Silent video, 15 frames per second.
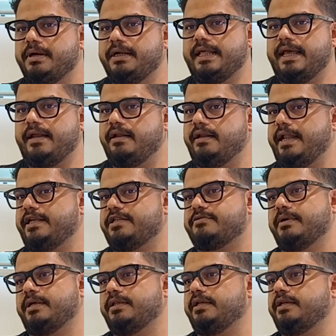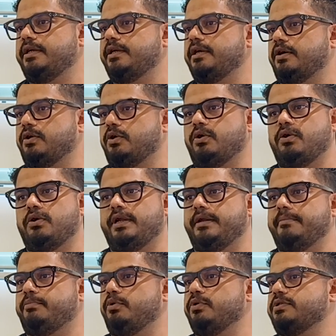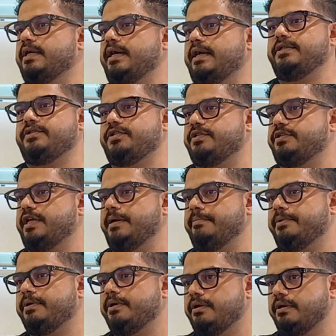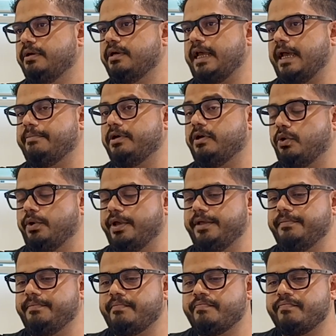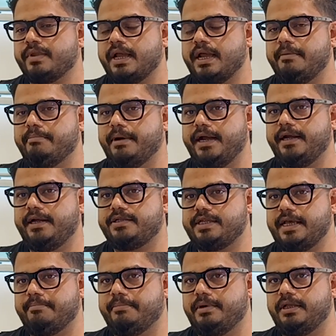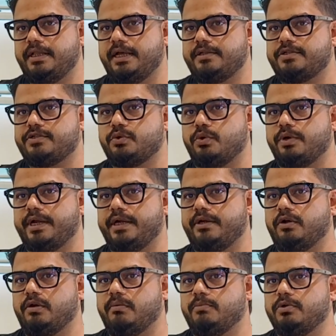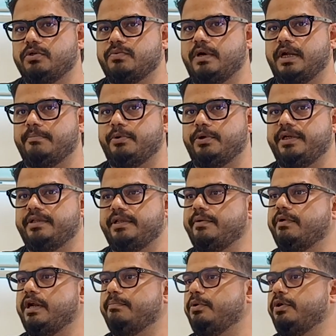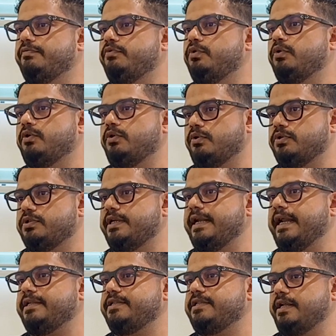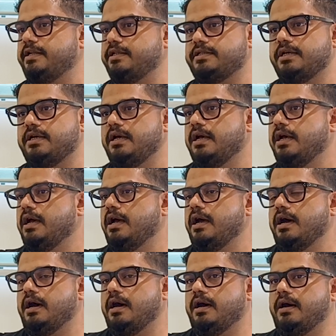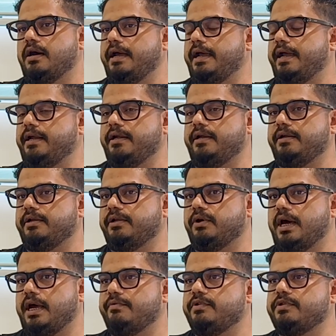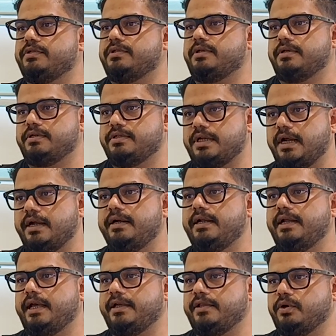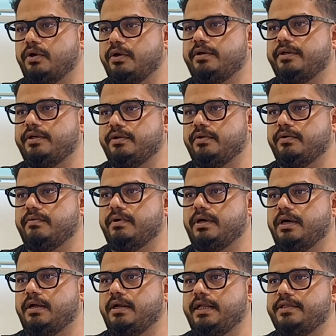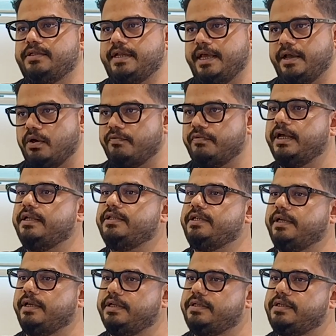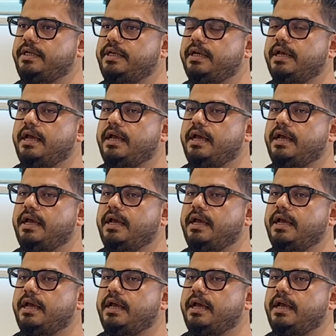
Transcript: But then next month it did 1 crore, and post it just kept growing. And by December, that store hit almost 1.3-1.4 crores in net sales. And I was stunned, and I thought, let's take offline seriously.